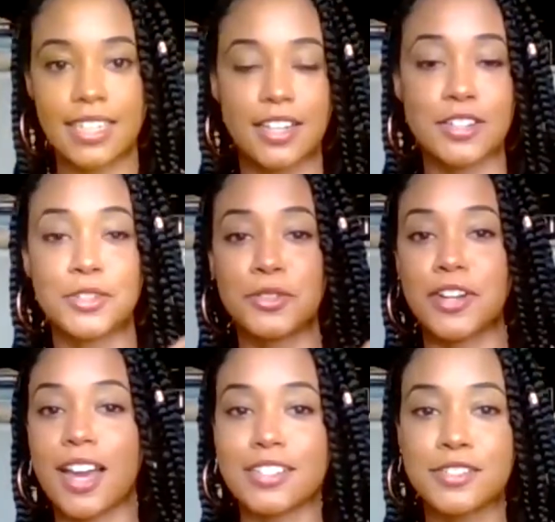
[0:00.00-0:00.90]
and I'll show
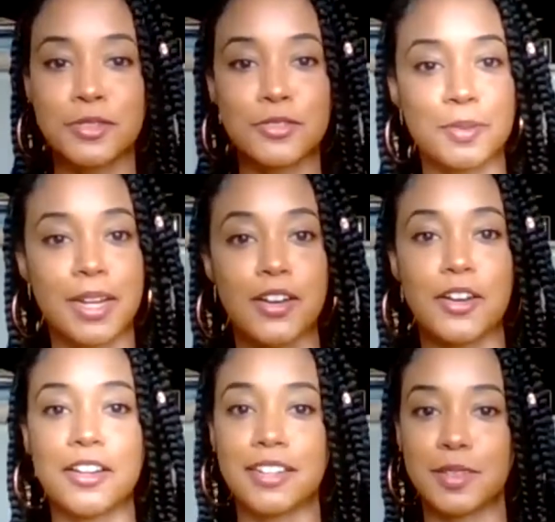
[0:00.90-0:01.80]
gratitude for my
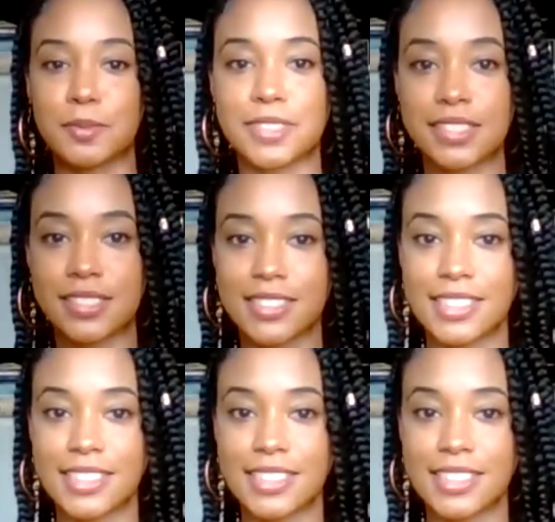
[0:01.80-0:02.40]
arms.